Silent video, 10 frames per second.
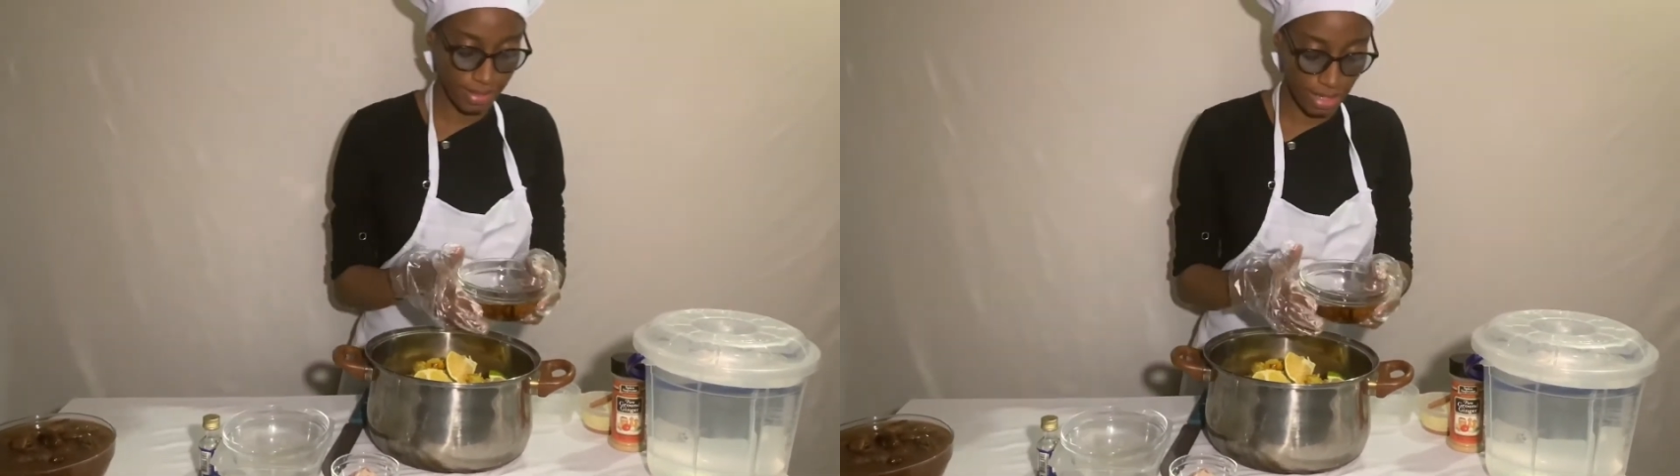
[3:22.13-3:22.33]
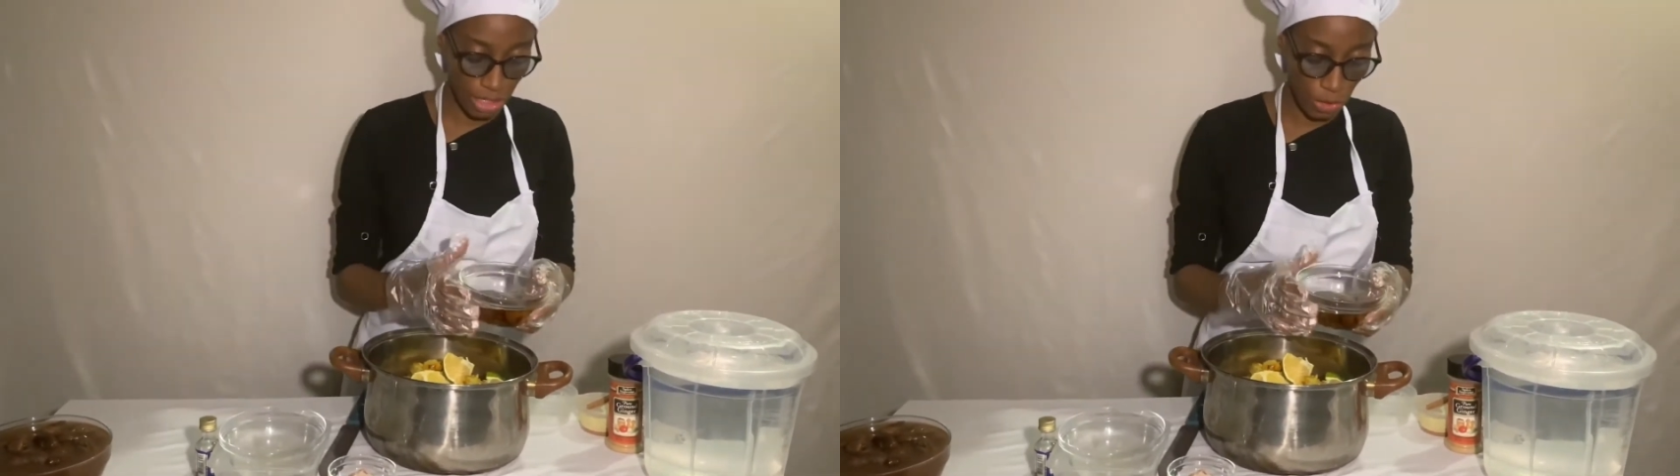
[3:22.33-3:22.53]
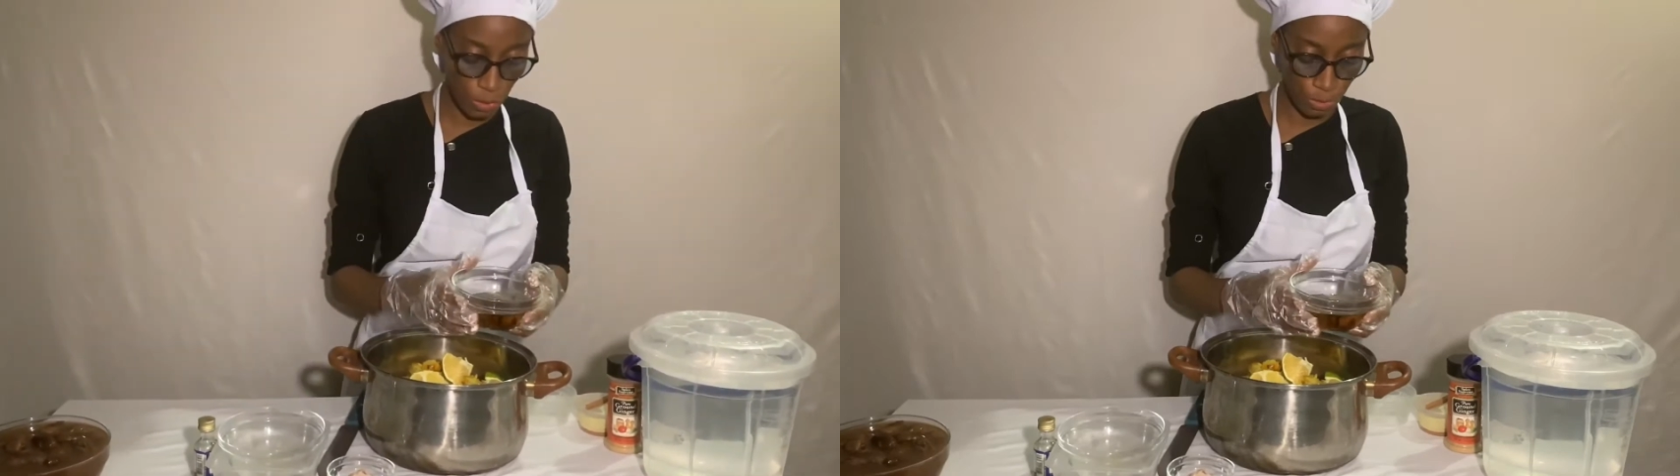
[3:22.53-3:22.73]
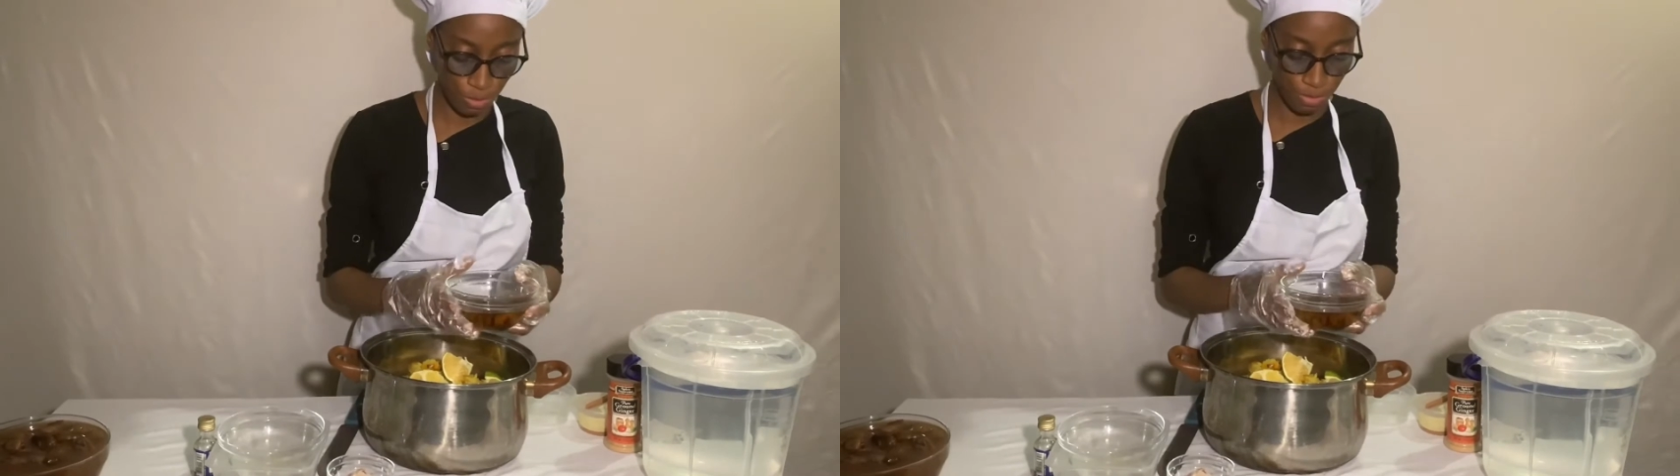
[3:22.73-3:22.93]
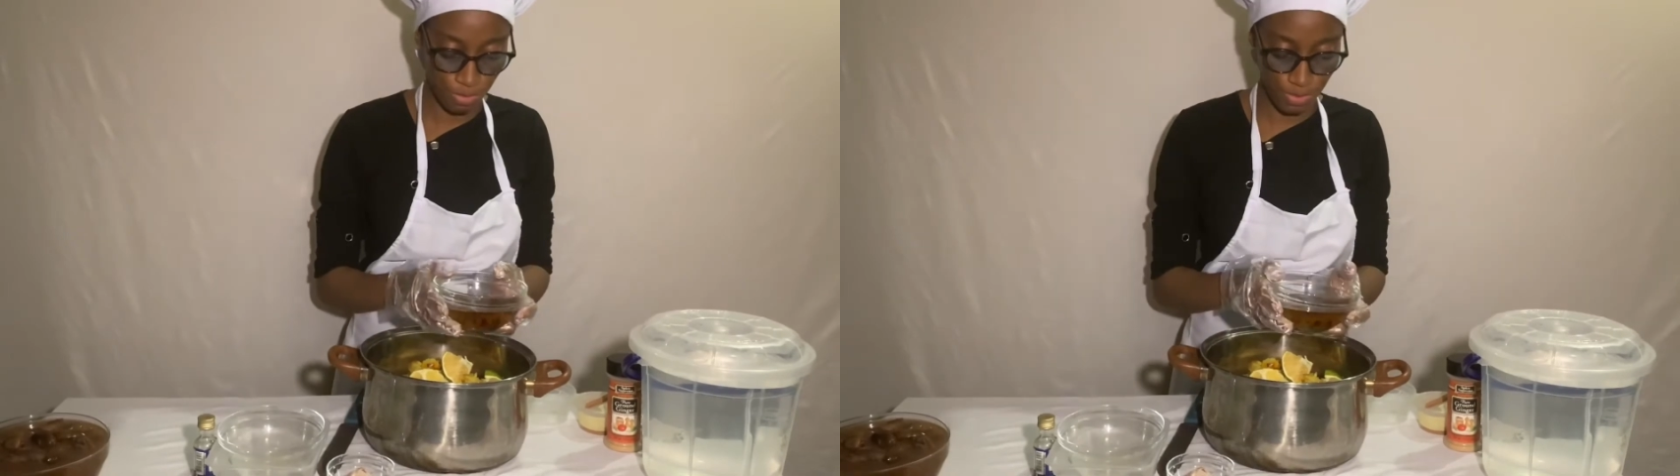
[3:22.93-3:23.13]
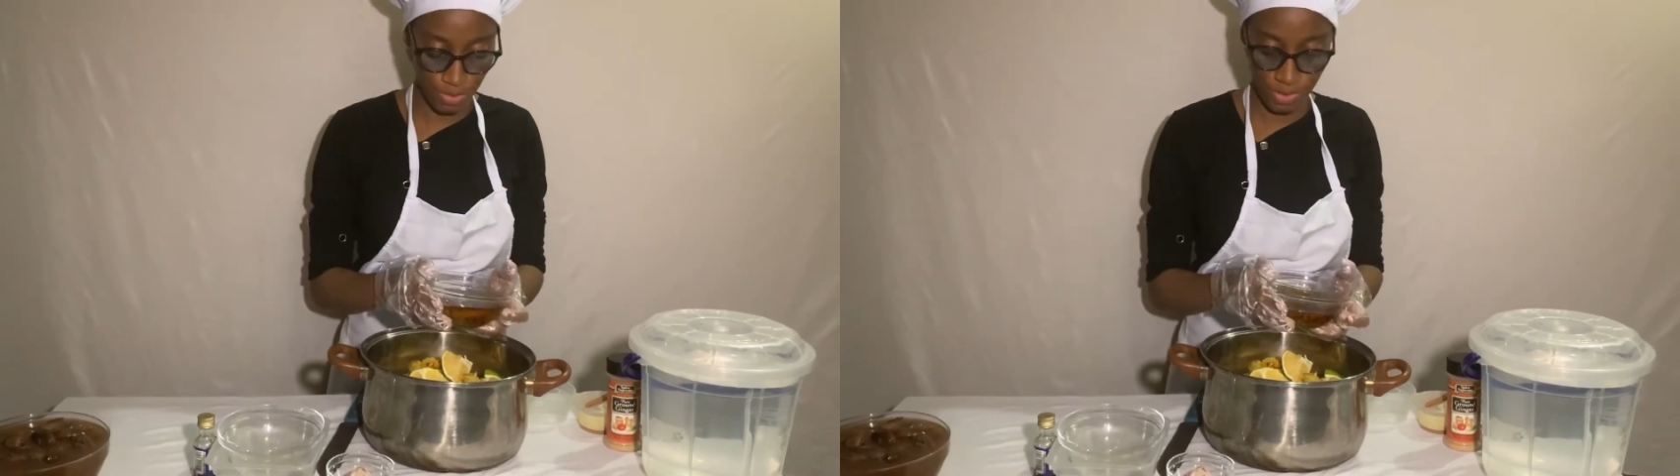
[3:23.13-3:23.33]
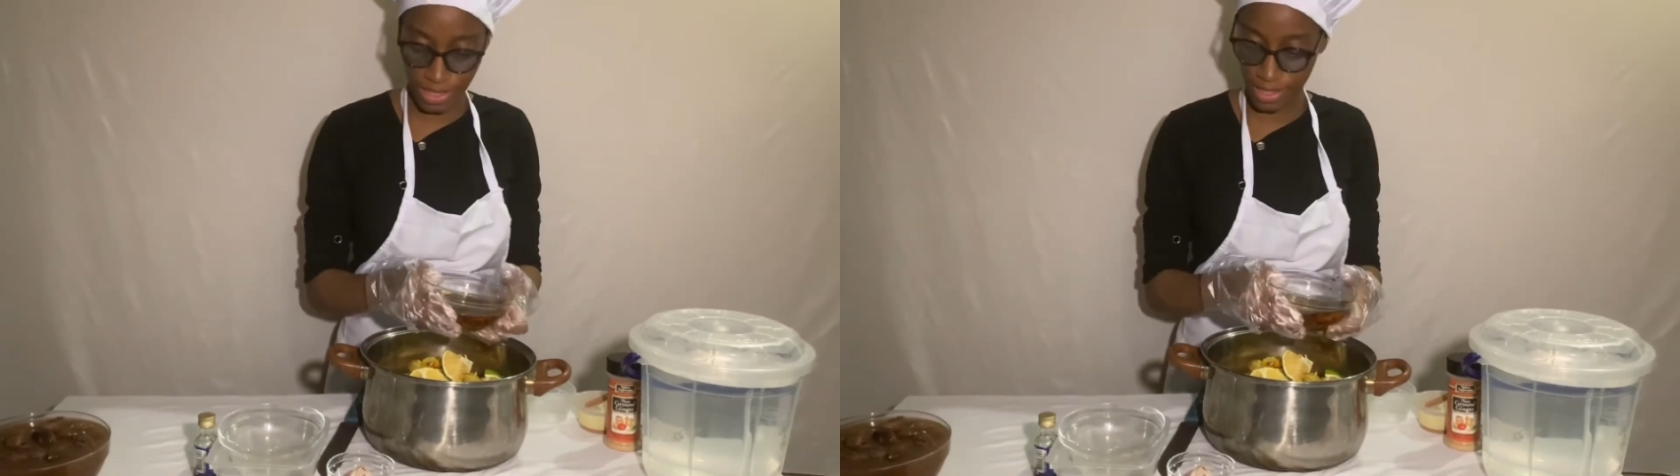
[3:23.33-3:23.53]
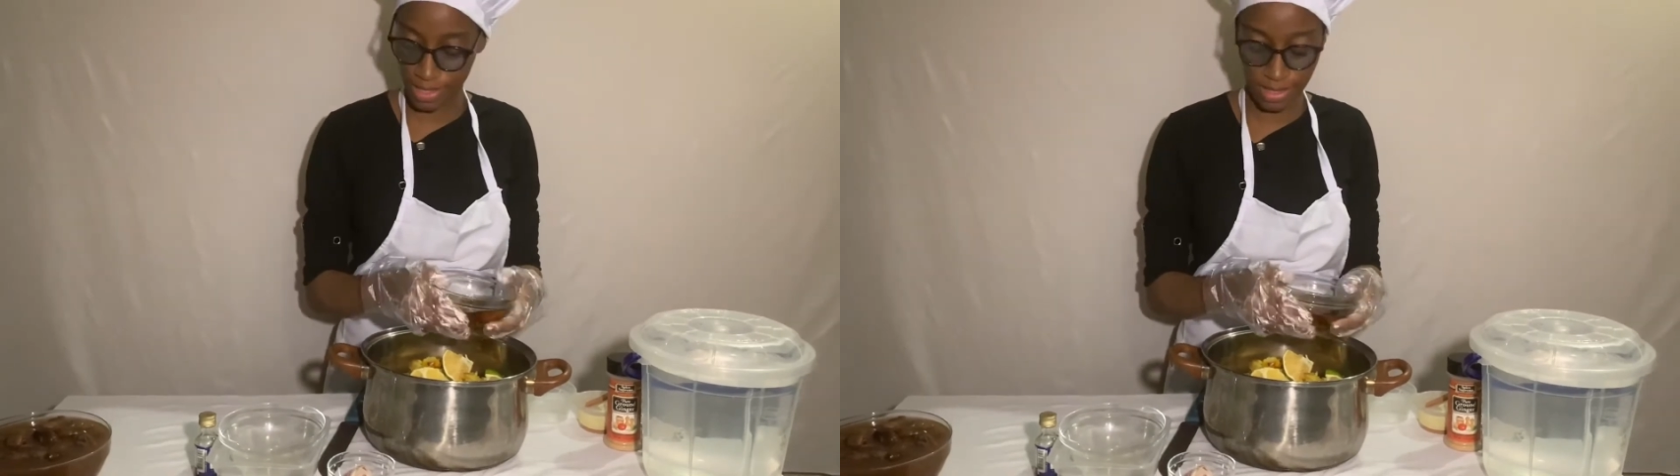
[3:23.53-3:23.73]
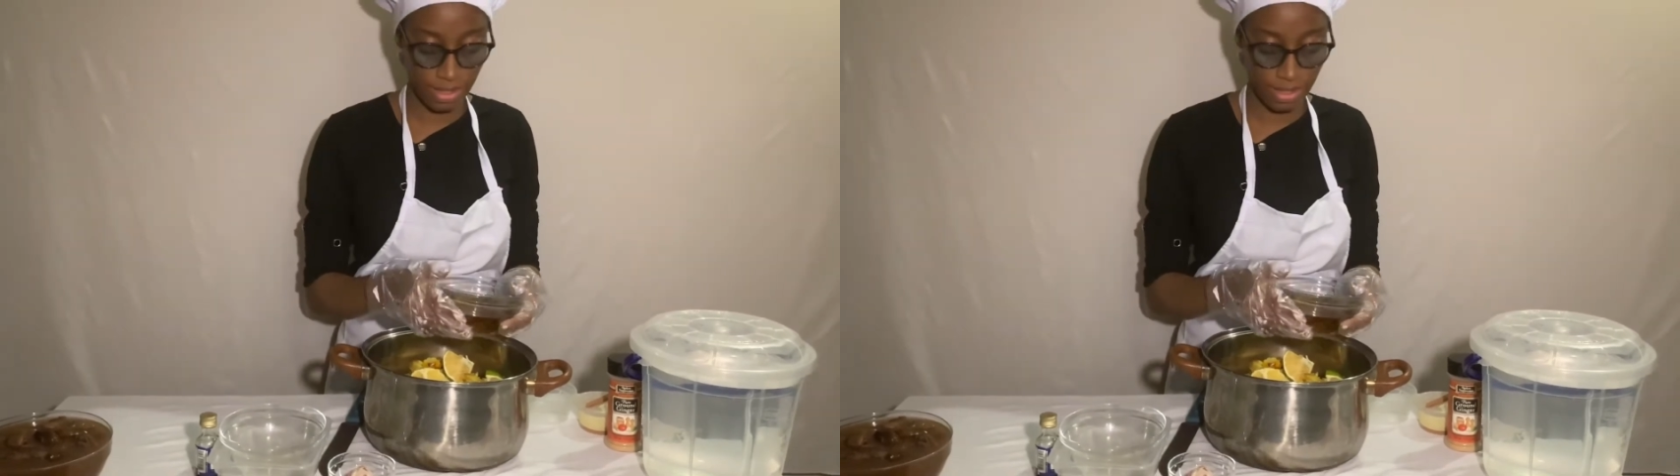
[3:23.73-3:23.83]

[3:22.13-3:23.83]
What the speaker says: cloves,